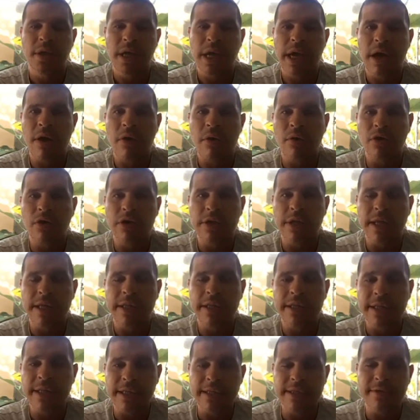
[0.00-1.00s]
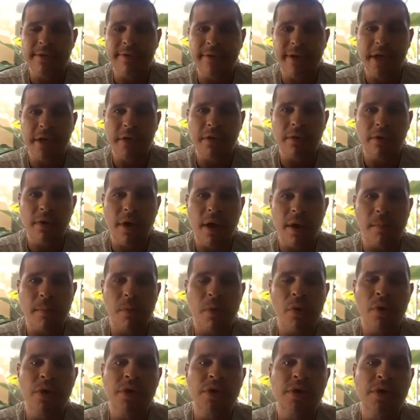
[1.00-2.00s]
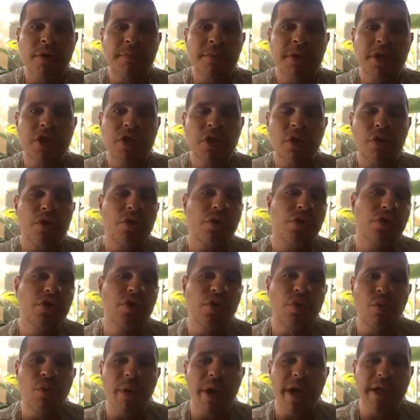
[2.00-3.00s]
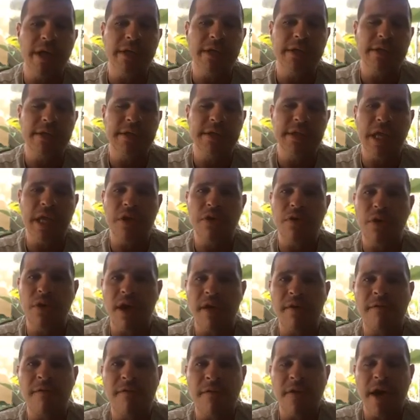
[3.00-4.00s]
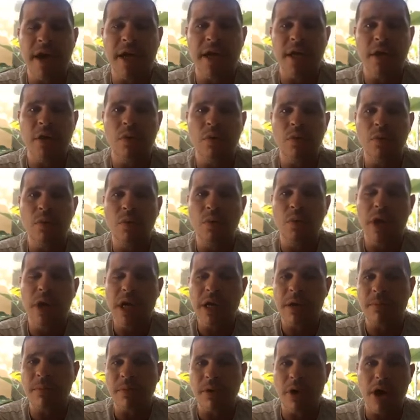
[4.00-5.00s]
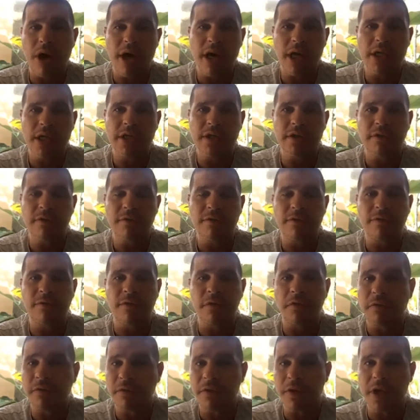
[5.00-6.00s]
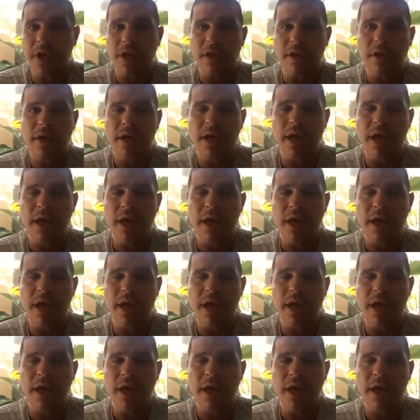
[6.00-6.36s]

now, in this video, I'm going to be showing you two ways that you can find winning products for free.